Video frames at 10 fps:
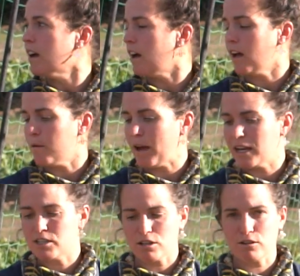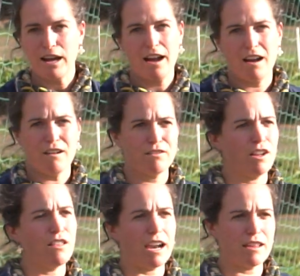I do have
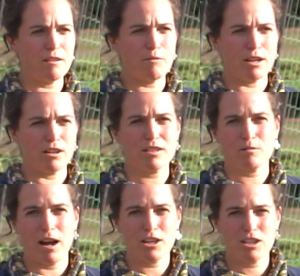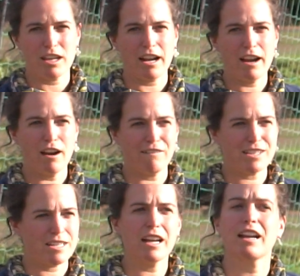a lot of the winter squash that I
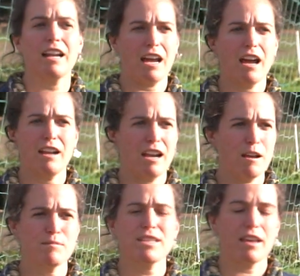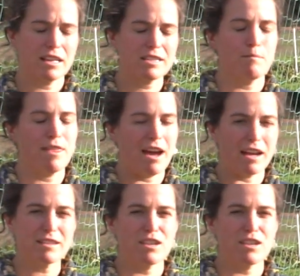harvested, and I'm selling some of that.